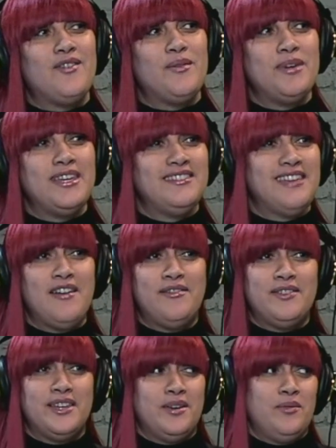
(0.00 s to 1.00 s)
I mean,
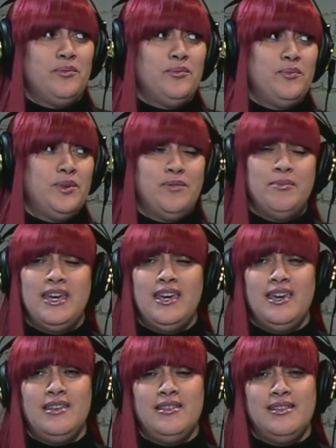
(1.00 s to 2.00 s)
definitely with
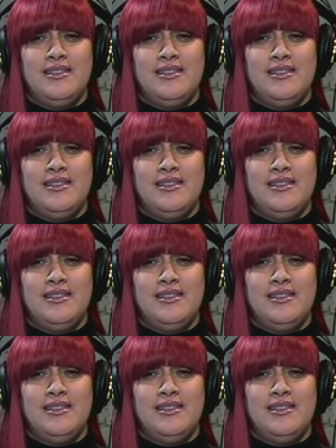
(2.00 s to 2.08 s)
me,